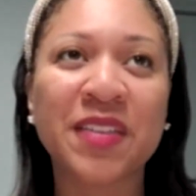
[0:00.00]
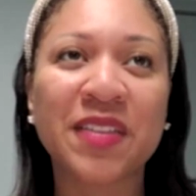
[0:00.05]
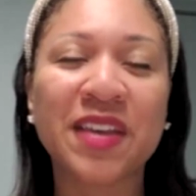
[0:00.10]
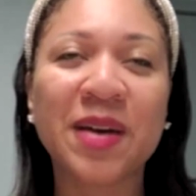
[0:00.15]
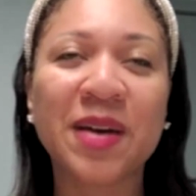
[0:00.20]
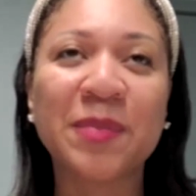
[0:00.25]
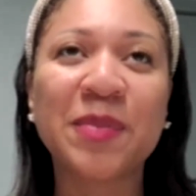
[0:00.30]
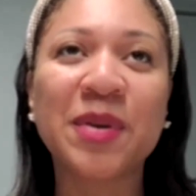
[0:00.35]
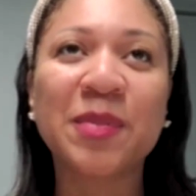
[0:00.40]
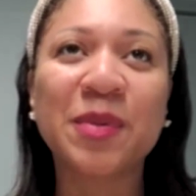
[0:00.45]

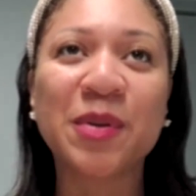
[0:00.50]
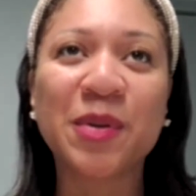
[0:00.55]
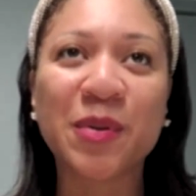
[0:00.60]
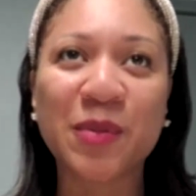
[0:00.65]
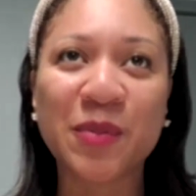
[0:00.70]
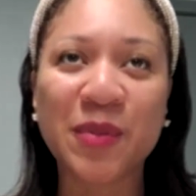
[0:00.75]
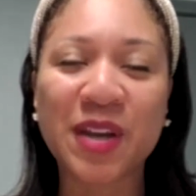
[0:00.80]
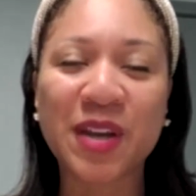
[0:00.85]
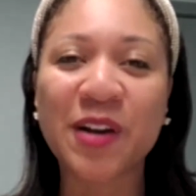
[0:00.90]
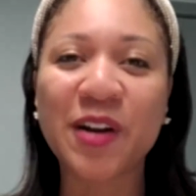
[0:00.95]
that people
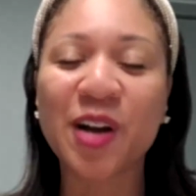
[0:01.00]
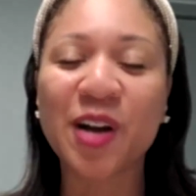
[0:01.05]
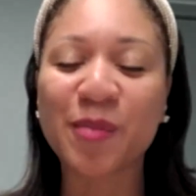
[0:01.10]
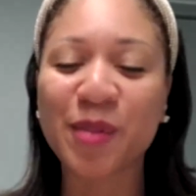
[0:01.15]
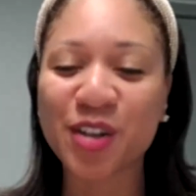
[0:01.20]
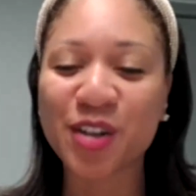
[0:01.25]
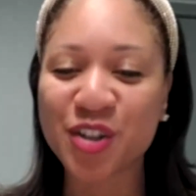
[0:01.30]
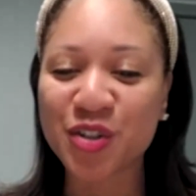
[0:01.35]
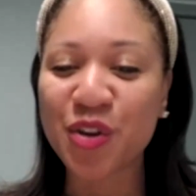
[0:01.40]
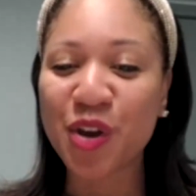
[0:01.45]
don't care how
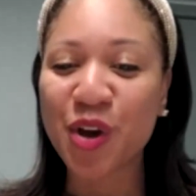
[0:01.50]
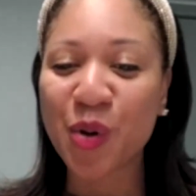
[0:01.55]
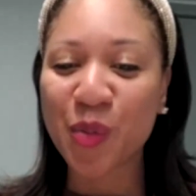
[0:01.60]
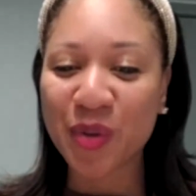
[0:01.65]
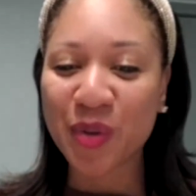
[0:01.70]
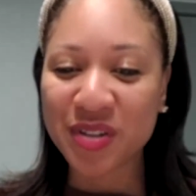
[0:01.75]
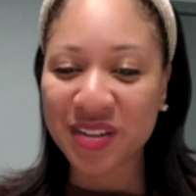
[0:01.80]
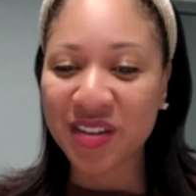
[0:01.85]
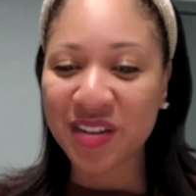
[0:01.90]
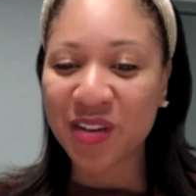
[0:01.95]
much you
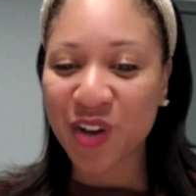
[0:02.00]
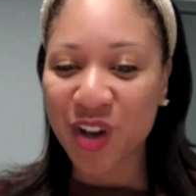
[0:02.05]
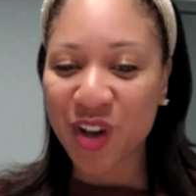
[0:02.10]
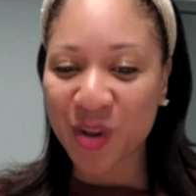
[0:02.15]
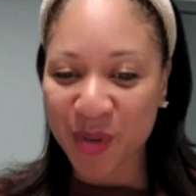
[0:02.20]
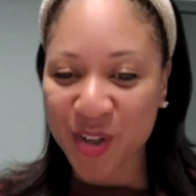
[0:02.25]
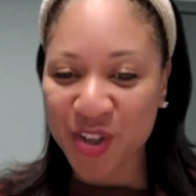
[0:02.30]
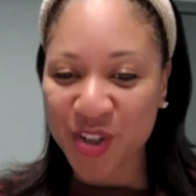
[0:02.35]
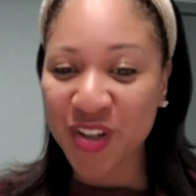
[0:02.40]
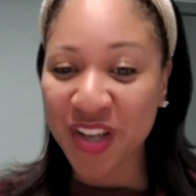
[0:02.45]
know until they know
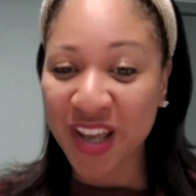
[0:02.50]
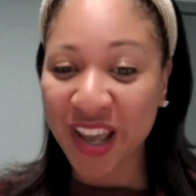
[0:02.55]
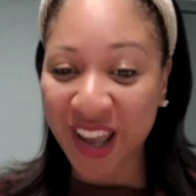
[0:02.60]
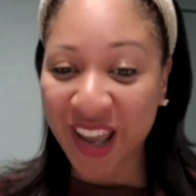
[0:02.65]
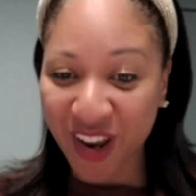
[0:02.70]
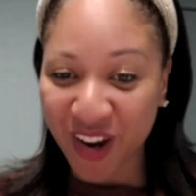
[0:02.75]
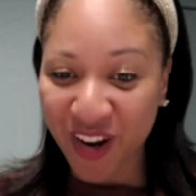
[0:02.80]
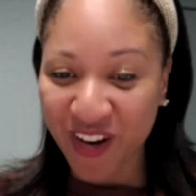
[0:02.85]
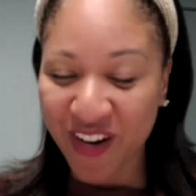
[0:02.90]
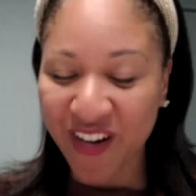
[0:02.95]
how much you
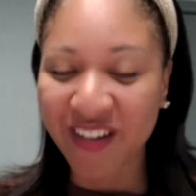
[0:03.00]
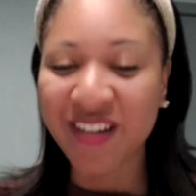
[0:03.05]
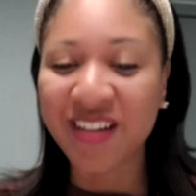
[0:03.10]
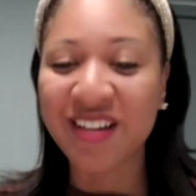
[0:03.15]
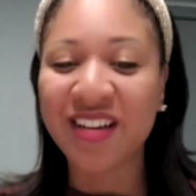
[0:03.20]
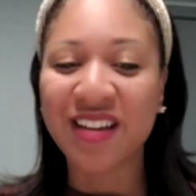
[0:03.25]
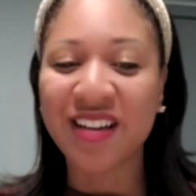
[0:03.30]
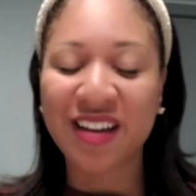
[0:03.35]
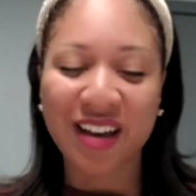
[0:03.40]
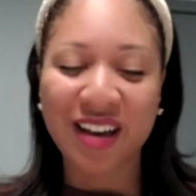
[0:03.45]
care.
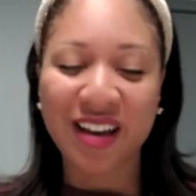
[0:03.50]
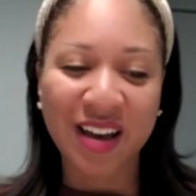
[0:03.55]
